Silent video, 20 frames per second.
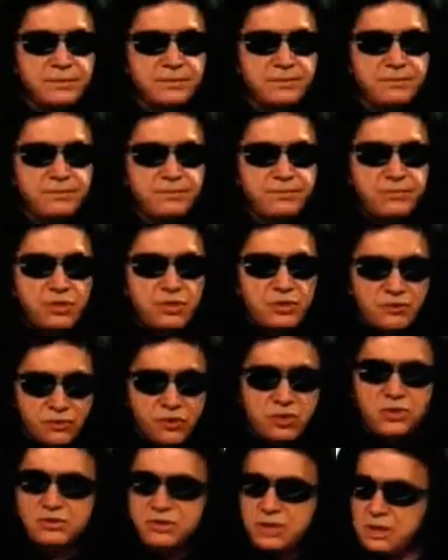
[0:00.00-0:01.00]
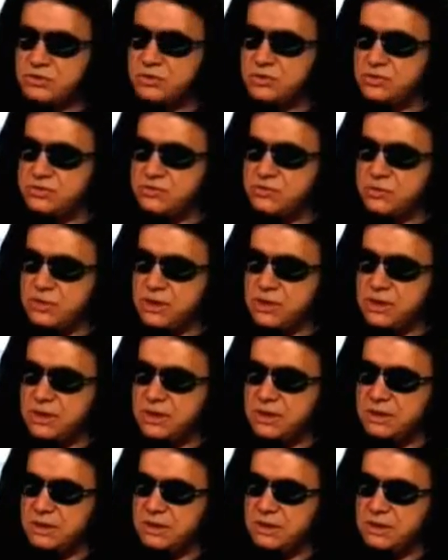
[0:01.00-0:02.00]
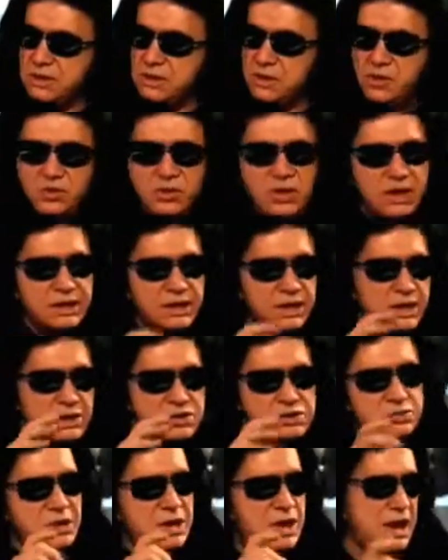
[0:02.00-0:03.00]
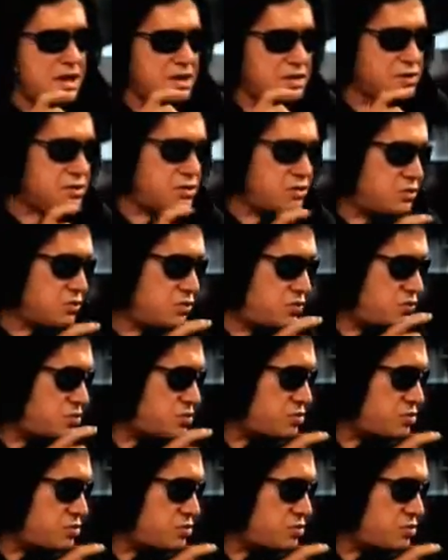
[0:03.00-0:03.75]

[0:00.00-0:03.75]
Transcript: Now, of course, I do it for money. You know, like, here's what I ask you